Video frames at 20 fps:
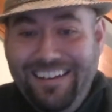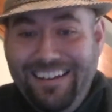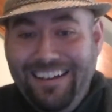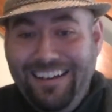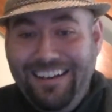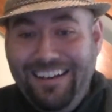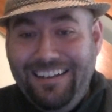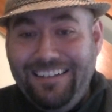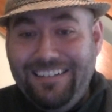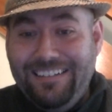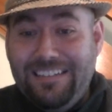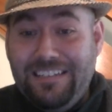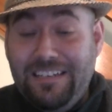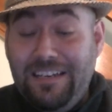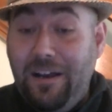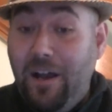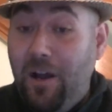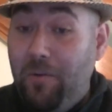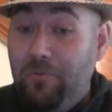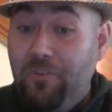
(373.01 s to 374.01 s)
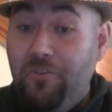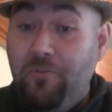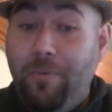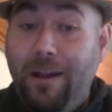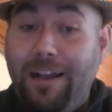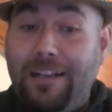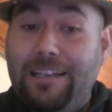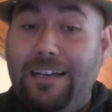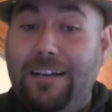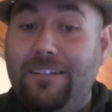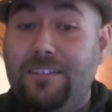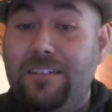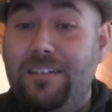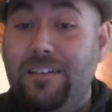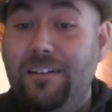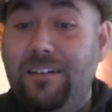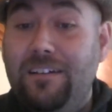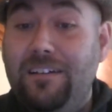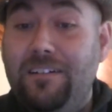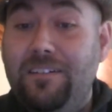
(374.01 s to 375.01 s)
and I moved back down
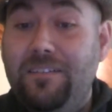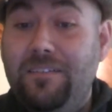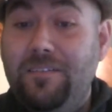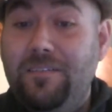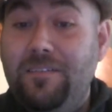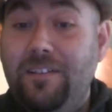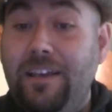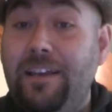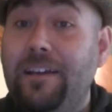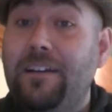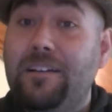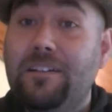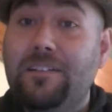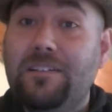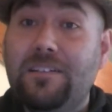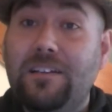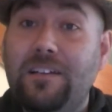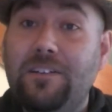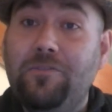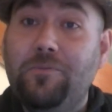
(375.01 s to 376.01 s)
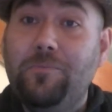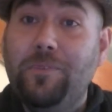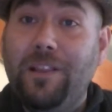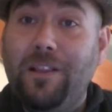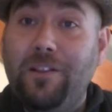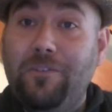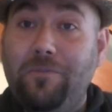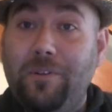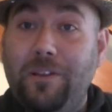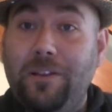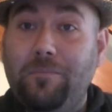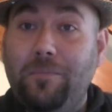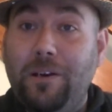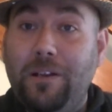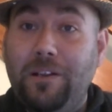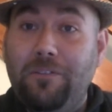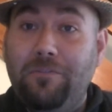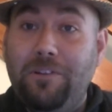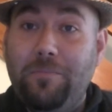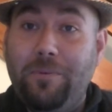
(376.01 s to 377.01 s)
to England to live with my
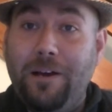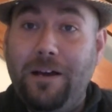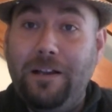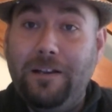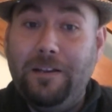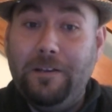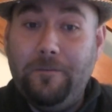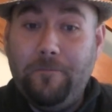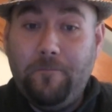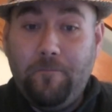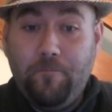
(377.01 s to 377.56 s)
lovely partner.